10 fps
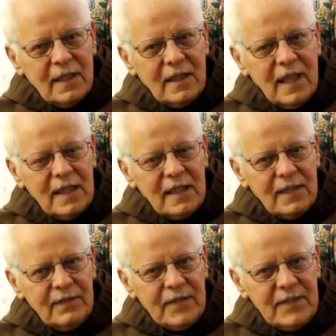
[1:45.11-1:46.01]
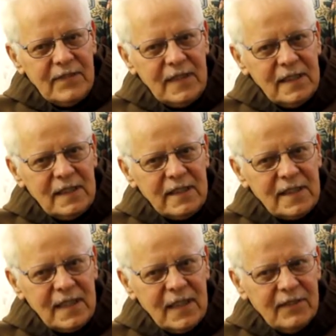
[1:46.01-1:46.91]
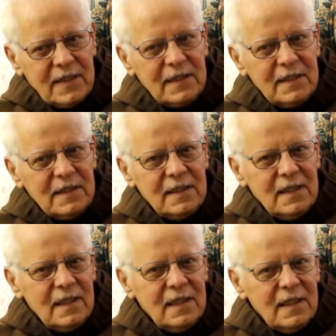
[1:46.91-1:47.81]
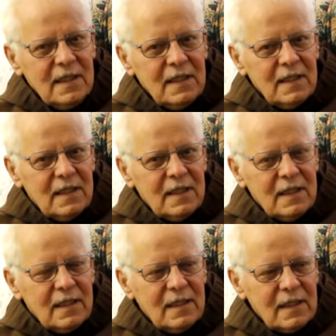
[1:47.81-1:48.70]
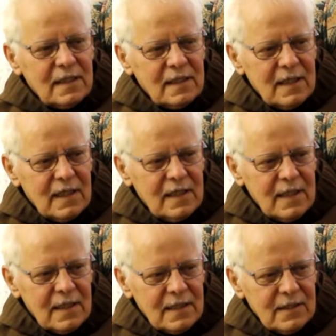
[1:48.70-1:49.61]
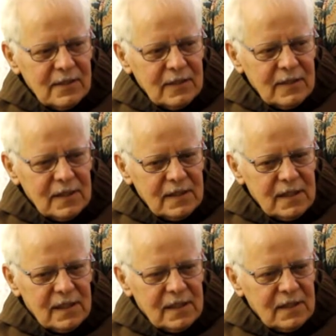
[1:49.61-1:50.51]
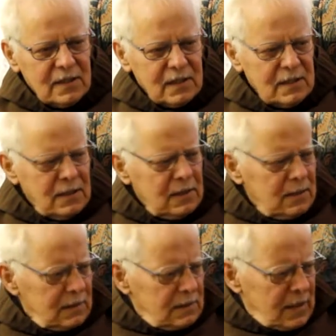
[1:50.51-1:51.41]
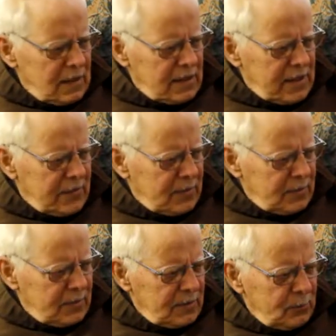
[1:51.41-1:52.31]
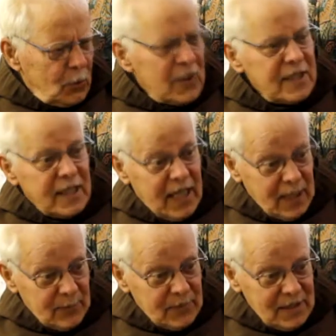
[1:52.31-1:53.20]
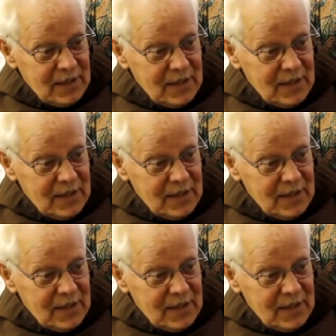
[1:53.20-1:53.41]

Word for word: Then 1957, uh, uh, another six, another seven boys came.